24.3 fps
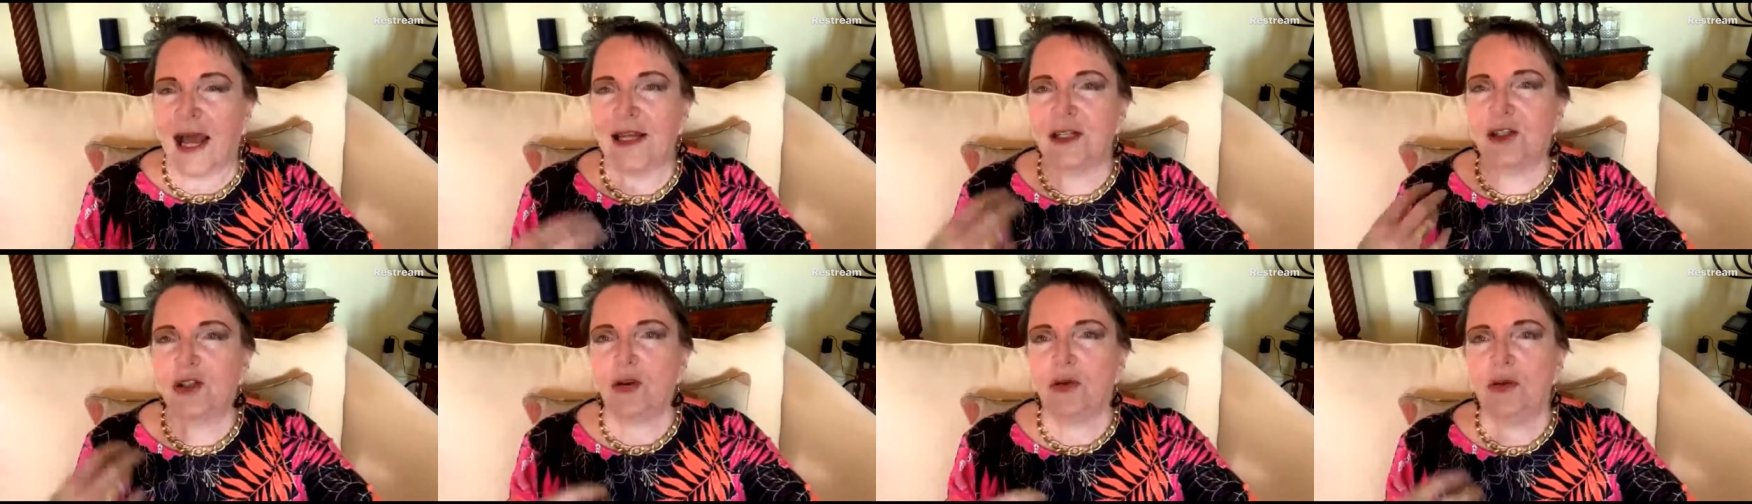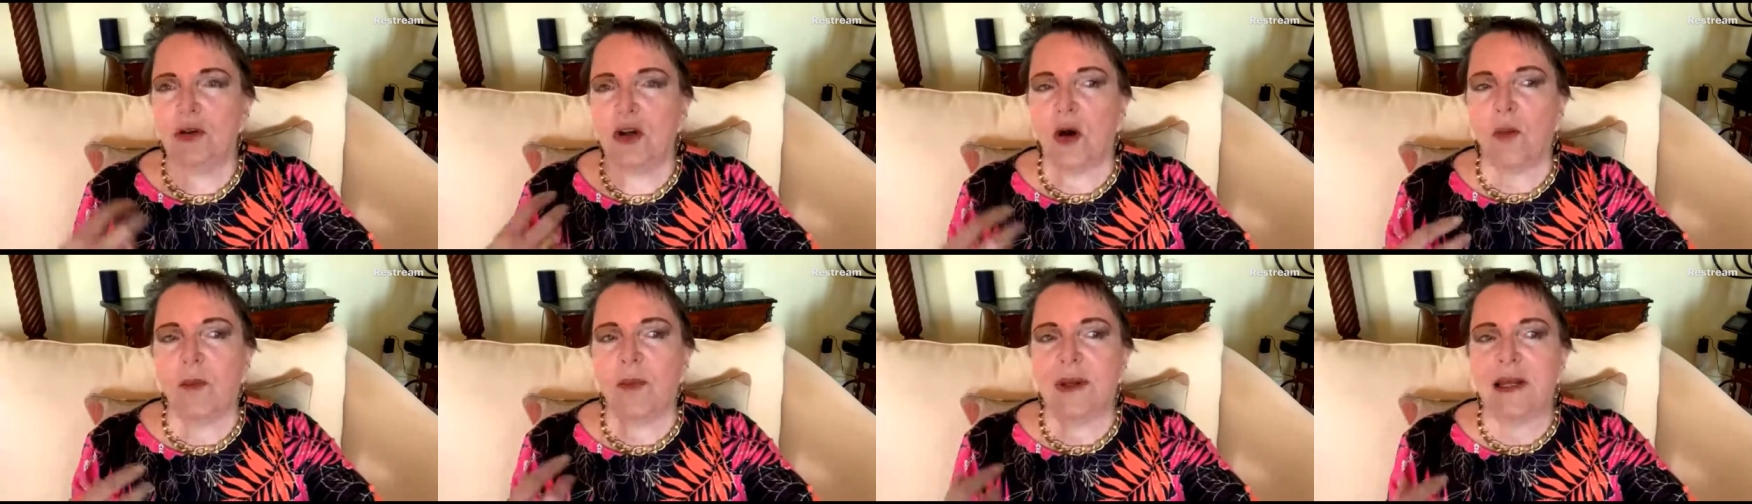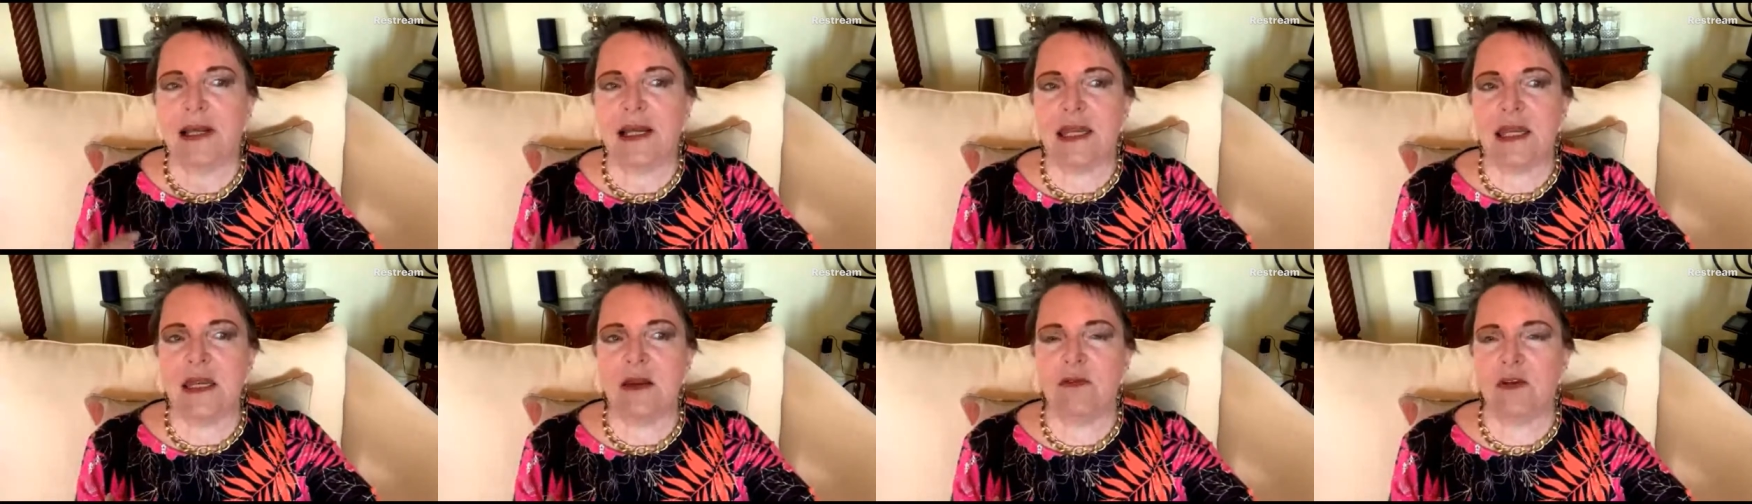I do not
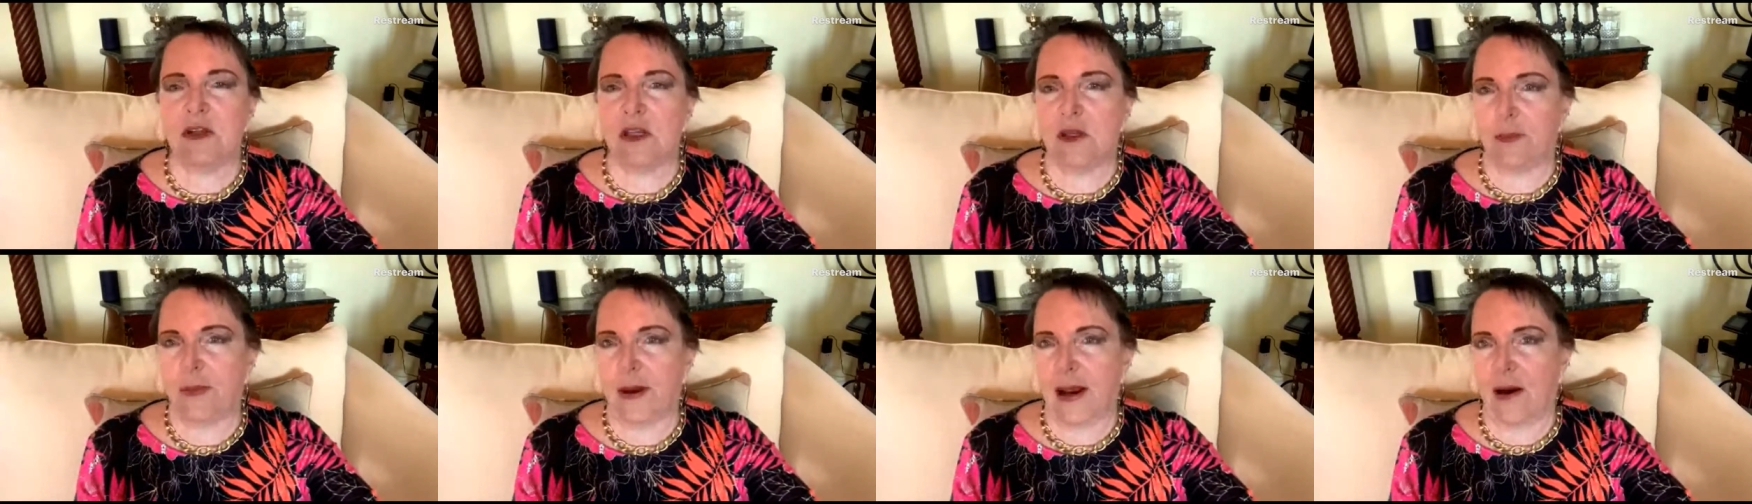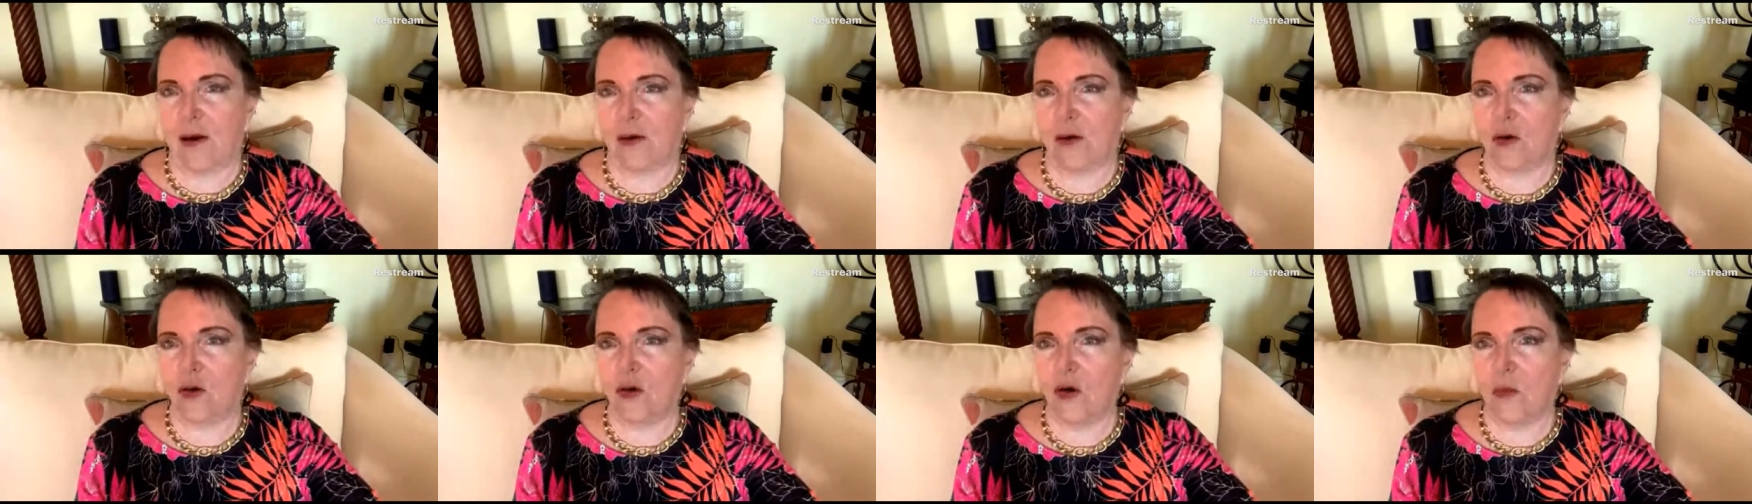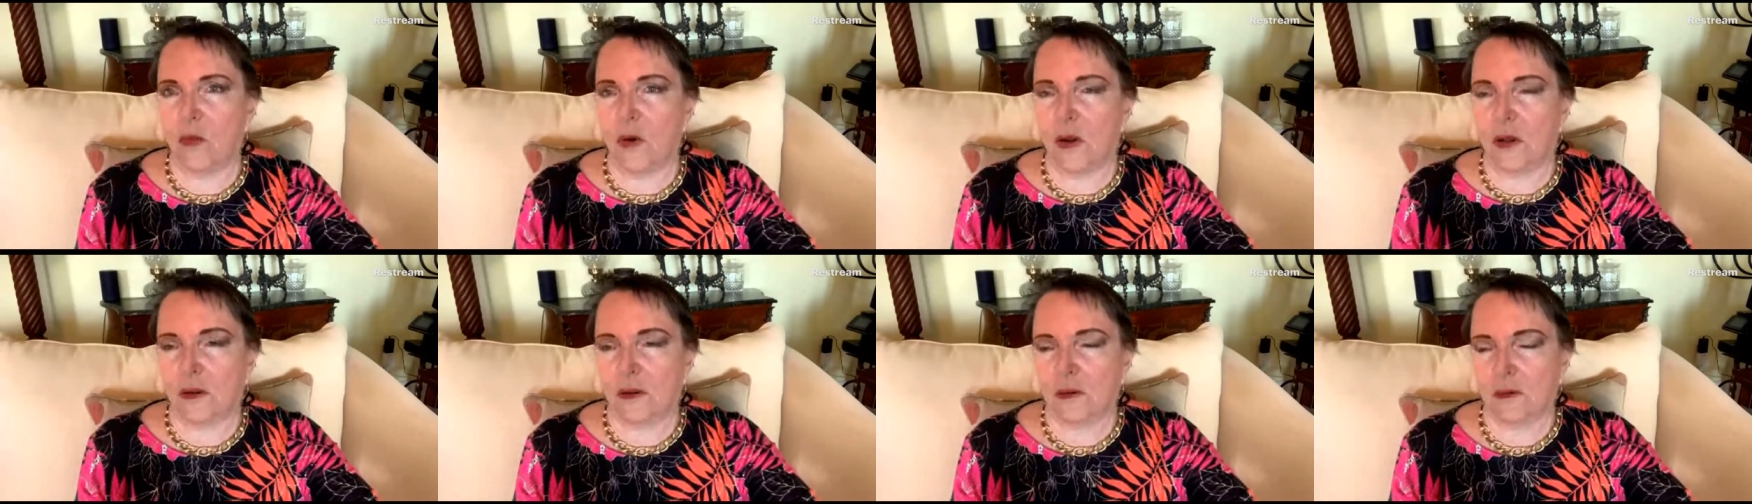believe in the
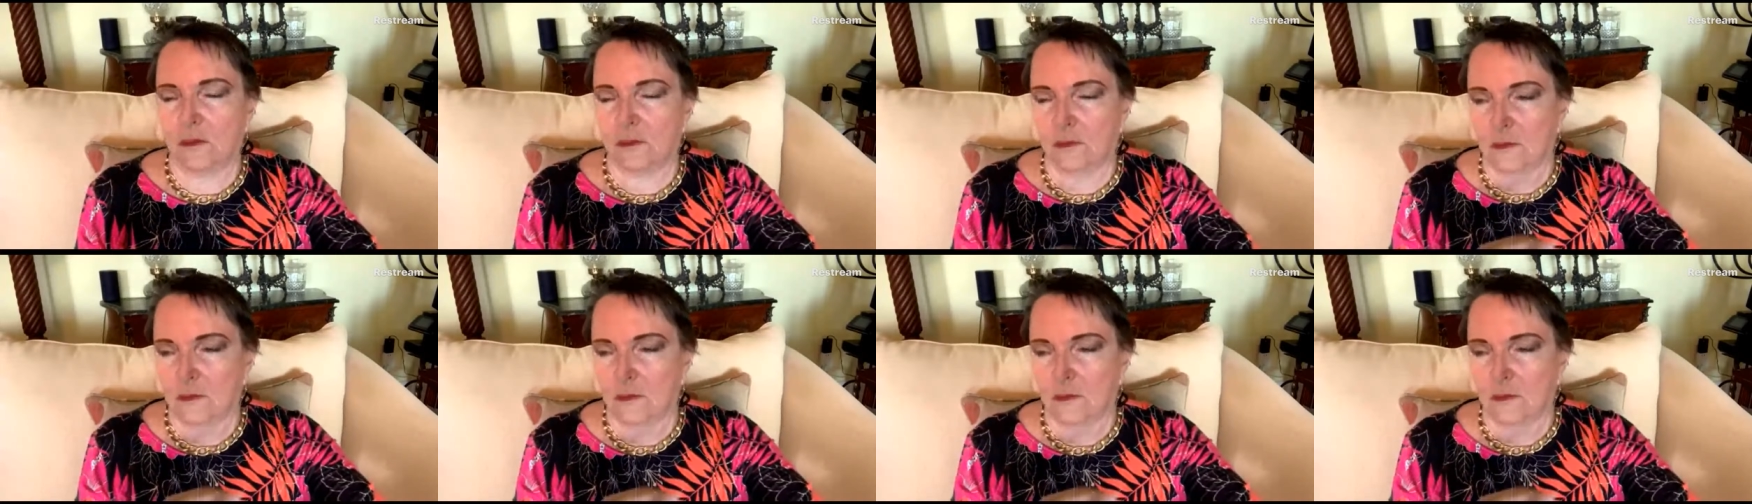paranormal